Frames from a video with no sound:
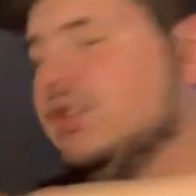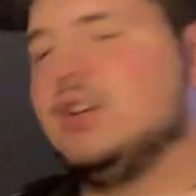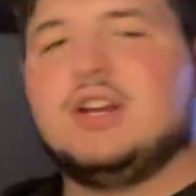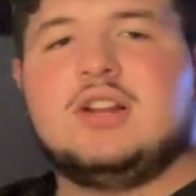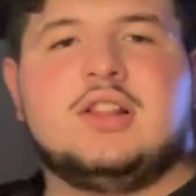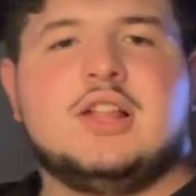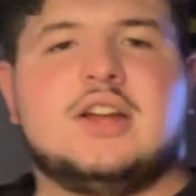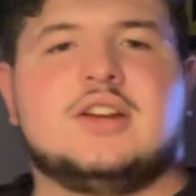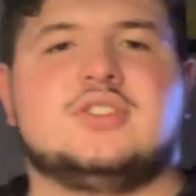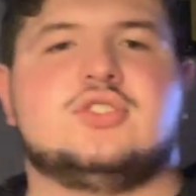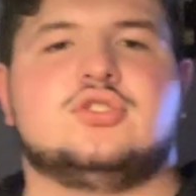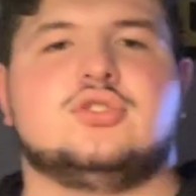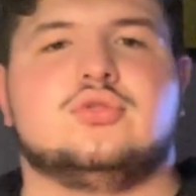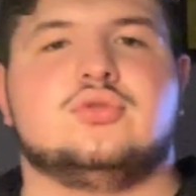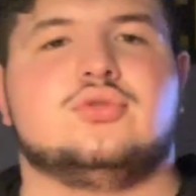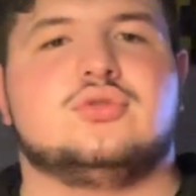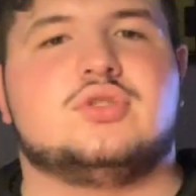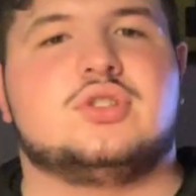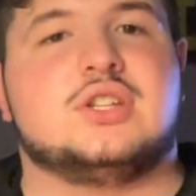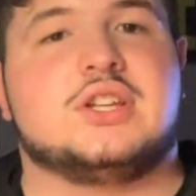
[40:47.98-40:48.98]
got a lot of
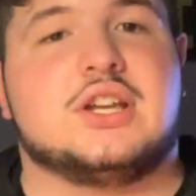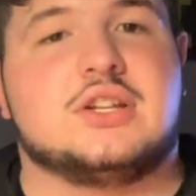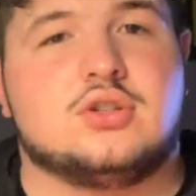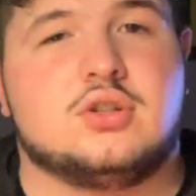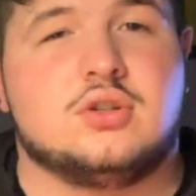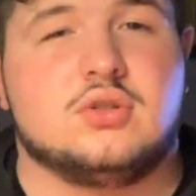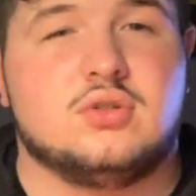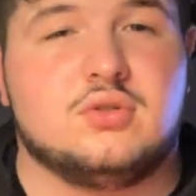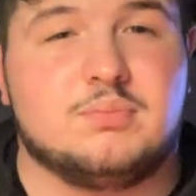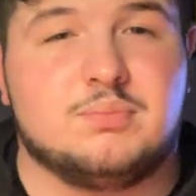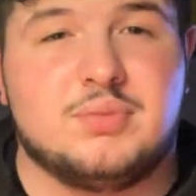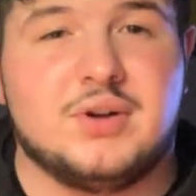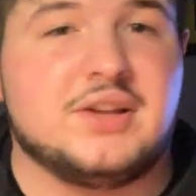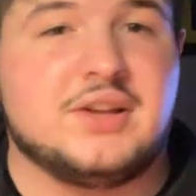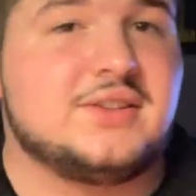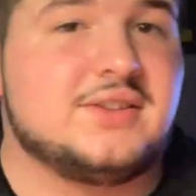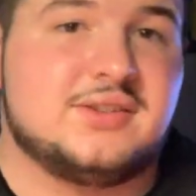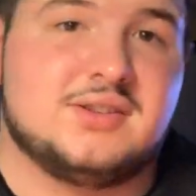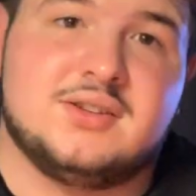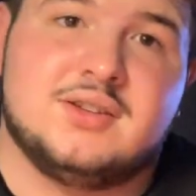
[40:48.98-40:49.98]
shoes to get to,
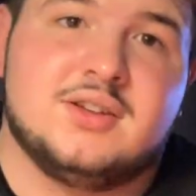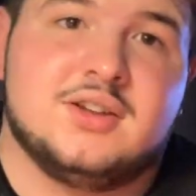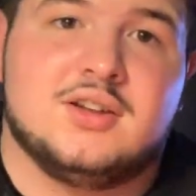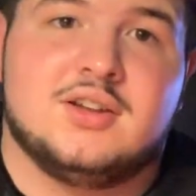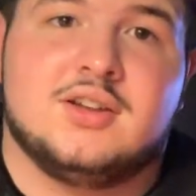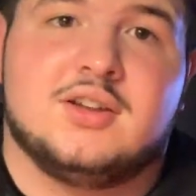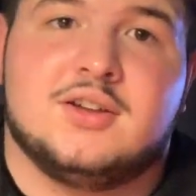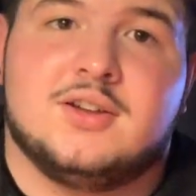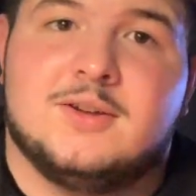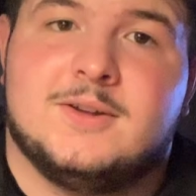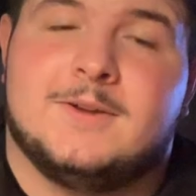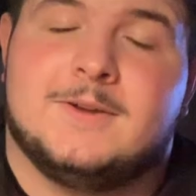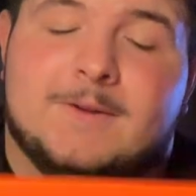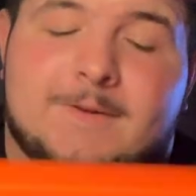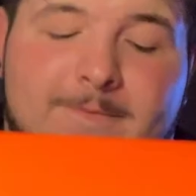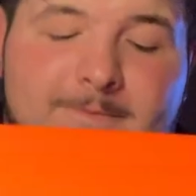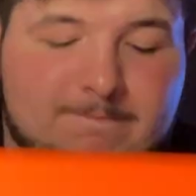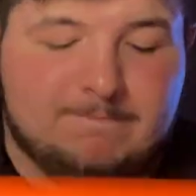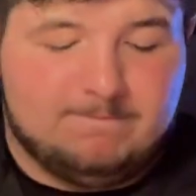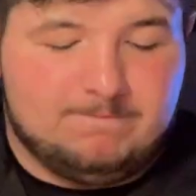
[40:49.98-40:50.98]
but
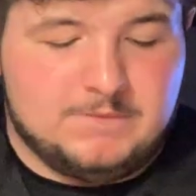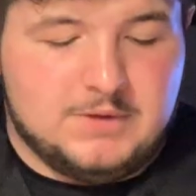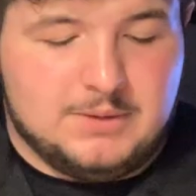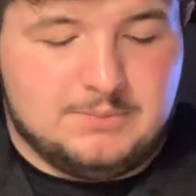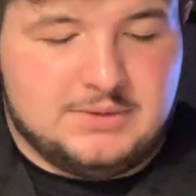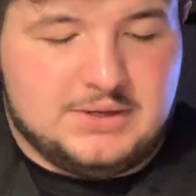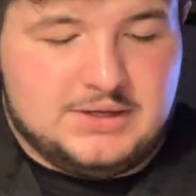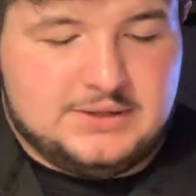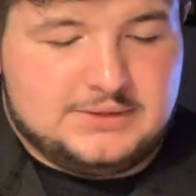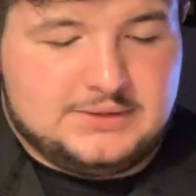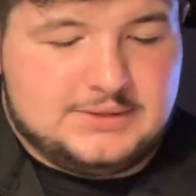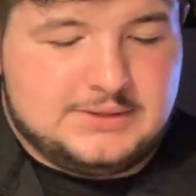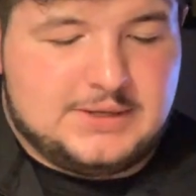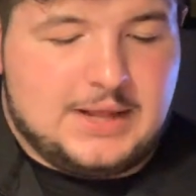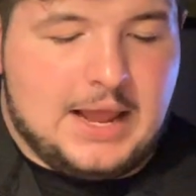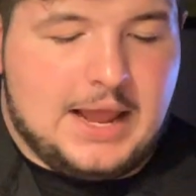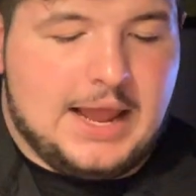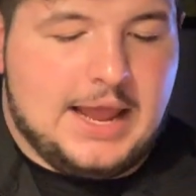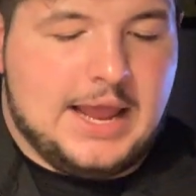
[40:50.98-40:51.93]
up next.